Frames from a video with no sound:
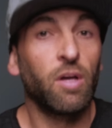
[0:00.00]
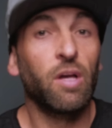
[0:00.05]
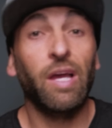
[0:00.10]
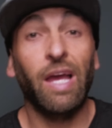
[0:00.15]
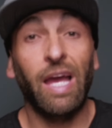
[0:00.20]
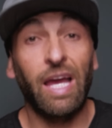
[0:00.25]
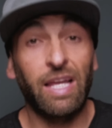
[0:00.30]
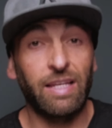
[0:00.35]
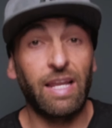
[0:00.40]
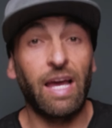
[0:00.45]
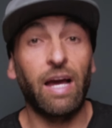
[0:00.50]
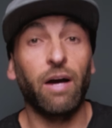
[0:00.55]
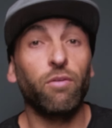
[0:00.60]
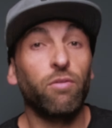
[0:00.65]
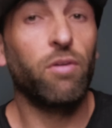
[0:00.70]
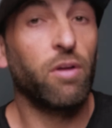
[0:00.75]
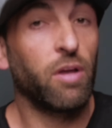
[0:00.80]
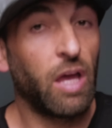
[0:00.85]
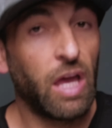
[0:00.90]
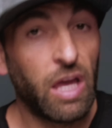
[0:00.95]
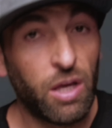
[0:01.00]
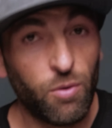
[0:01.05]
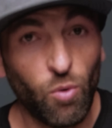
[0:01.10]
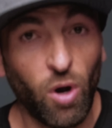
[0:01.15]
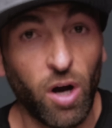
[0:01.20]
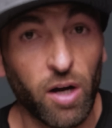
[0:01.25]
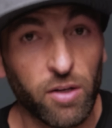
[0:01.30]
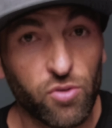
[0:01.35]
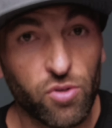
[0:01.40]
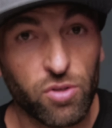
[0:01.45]
and now a
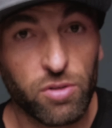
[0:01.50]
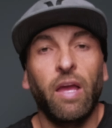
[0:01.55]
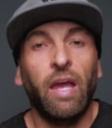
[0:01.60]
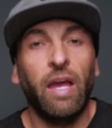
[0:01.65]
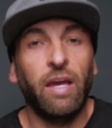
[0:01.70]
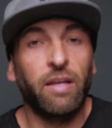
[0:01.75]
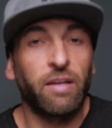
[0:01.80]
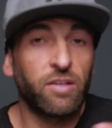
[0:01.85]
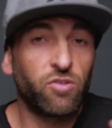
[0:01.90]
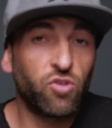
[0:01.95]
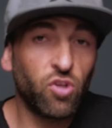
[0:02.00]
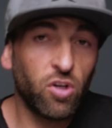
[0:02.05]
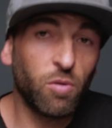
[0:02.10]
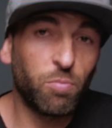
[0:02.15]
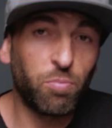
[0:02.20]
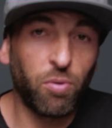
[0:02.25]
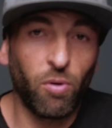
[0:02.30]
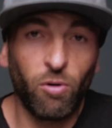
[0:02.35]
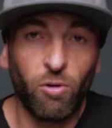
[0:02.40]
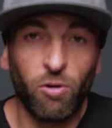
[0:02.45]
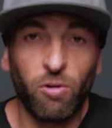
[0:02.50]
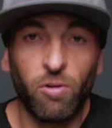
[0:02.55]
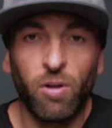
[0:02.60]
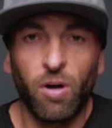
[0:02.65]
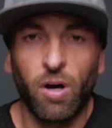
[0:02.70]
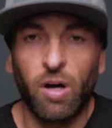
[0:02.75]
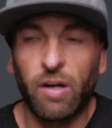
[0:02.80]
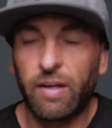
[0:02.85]
watch. And I took a poll on